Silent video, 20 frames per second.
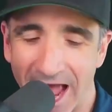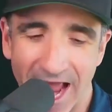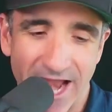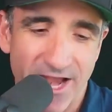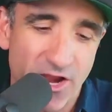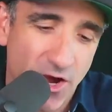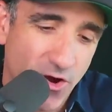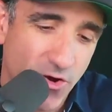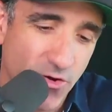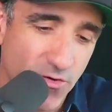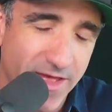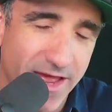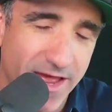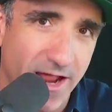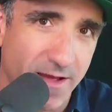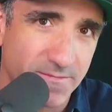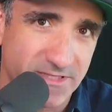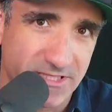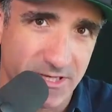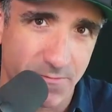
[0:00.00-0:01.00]
I know that
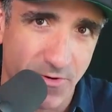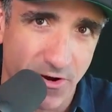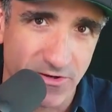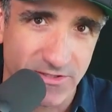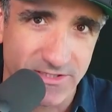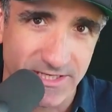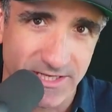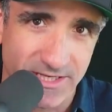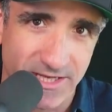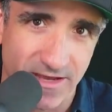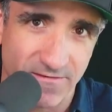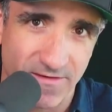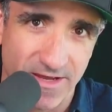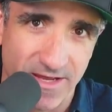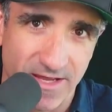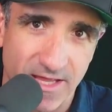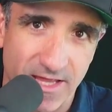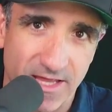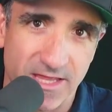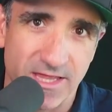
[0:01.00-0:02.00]
I'm supposed to give
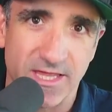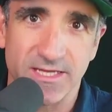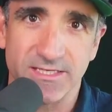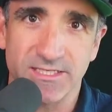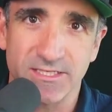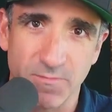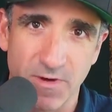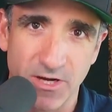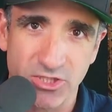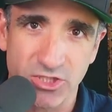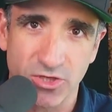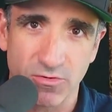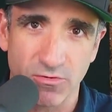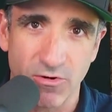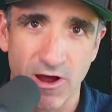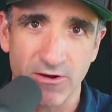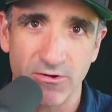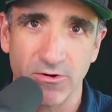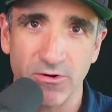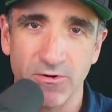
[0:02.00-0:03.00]
it this much
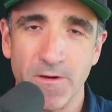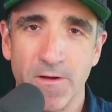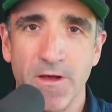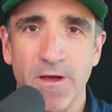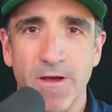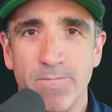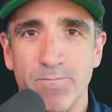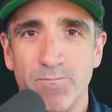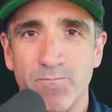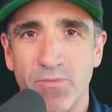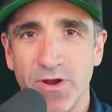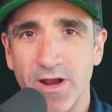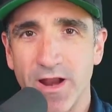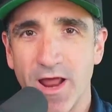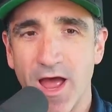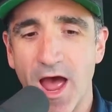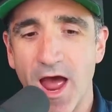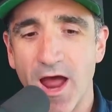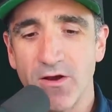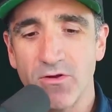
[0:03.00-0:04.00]
throttle,
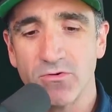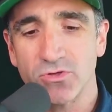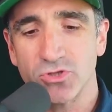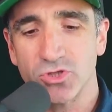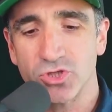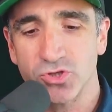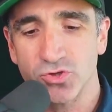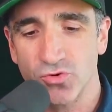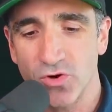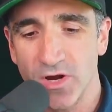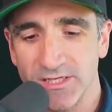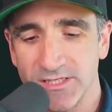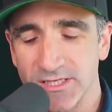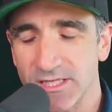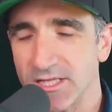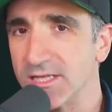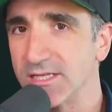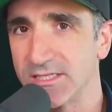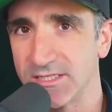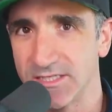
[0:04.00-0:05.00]
but I don't trust
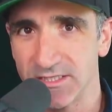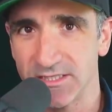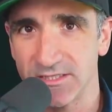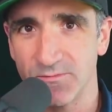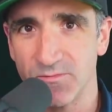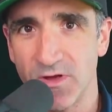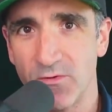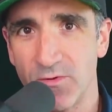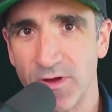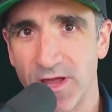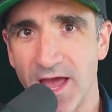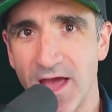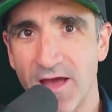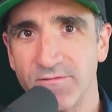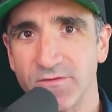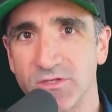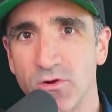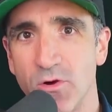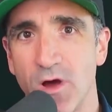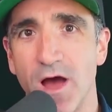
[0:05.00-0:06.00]
this system that we
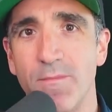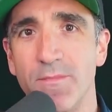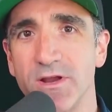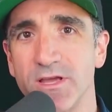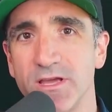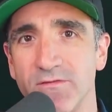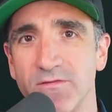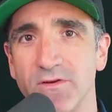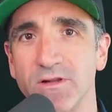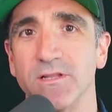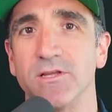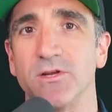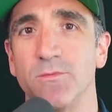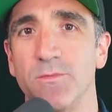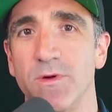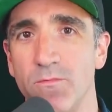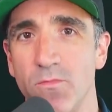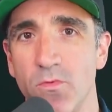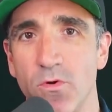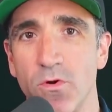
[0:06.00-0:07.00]
have. So I'm going to give it a little
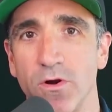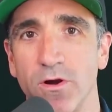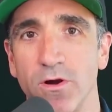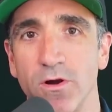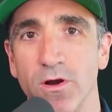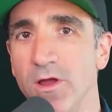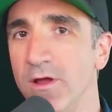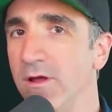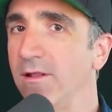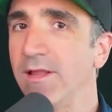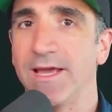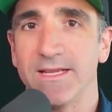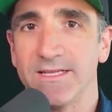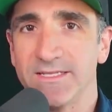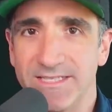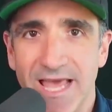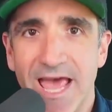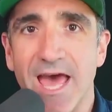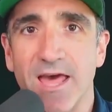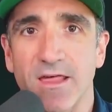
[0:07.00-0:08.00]
bit more, like
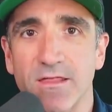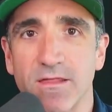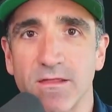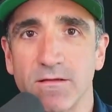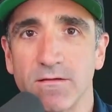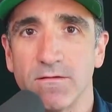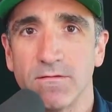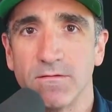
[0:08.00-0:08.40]
death.